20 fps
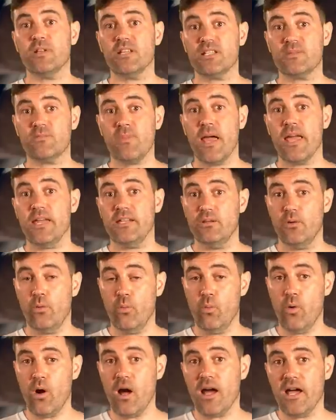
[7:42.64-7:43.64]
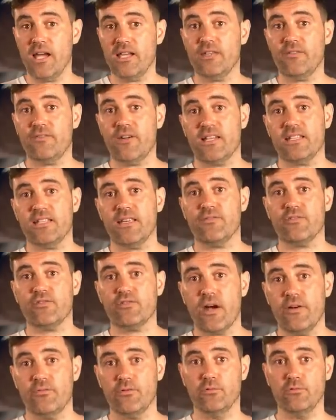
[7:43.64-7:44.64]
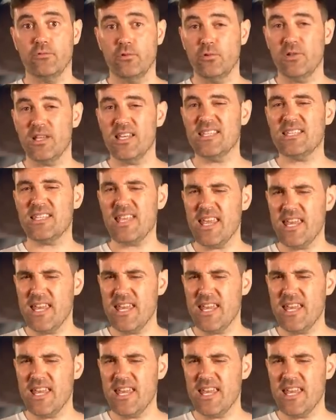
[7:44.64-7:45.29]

explain why the FATF's travel rule is